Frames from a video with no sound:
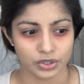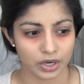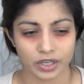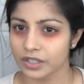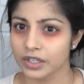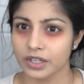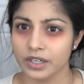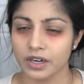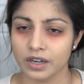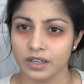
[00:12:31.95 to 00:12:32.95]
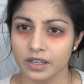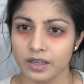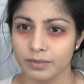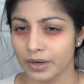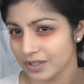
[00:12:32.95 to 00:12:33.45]
darker
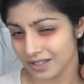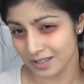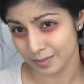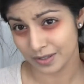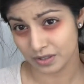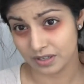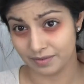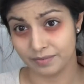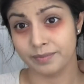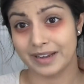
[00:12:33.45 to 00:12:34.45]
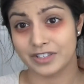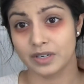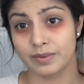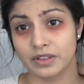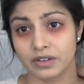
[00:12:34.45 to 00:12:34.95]
in person, especially my
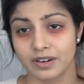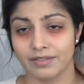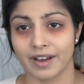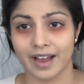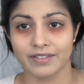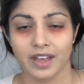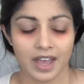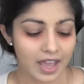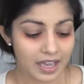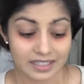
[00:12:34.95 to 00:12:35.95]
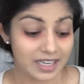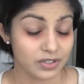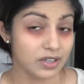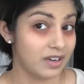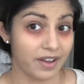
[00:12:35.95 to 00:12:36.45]
shade being 35. It's
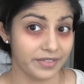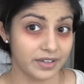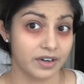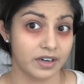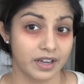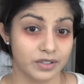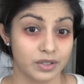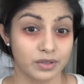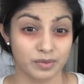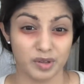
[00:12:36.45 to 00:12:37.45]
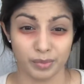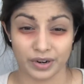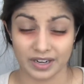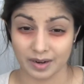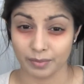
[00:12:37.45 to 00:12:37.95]
actually not that dark. It actually looks really
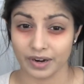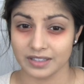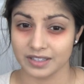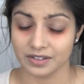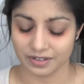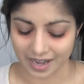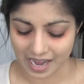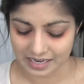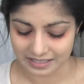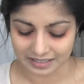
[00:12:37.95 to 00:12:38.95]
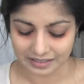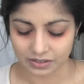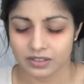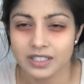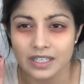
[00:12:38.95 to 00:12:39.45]
pretty and it brightens under the eye, and it's a
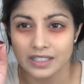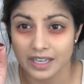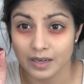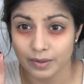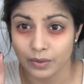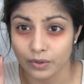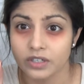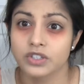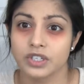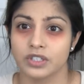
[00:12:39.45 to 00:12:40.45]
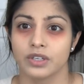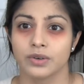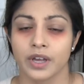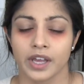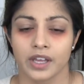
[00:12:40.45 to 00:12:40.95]
little teeny tiny bit orangey
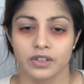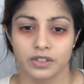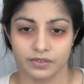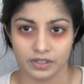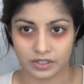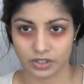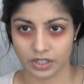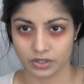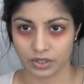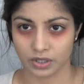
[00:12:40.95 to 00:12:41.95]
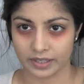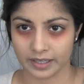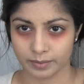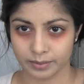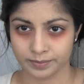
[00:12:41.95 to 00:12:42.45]
too. So if you need dark circle
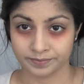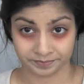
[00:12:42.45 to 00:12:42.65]
help,